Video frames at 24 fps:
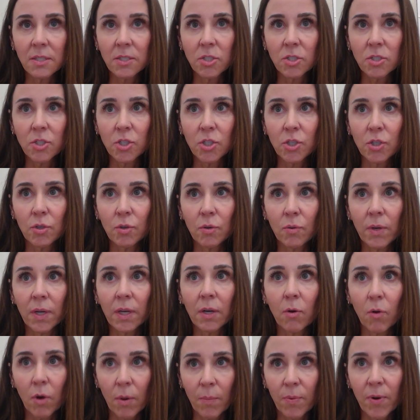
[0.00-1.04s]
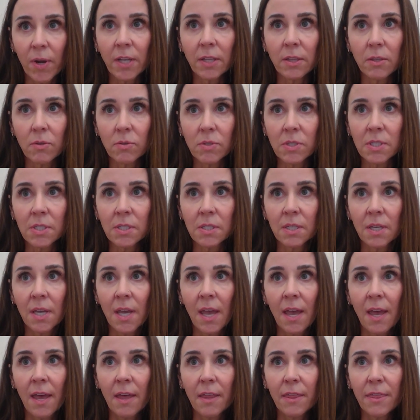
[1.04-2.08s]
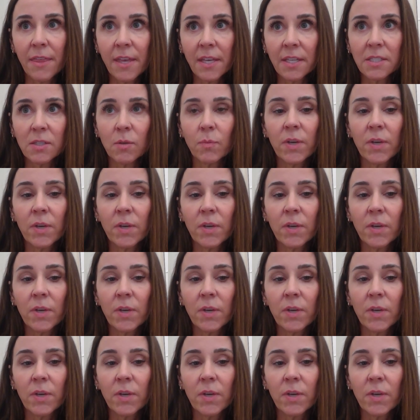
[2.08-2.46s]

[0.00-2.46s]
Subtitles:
to incorporate those things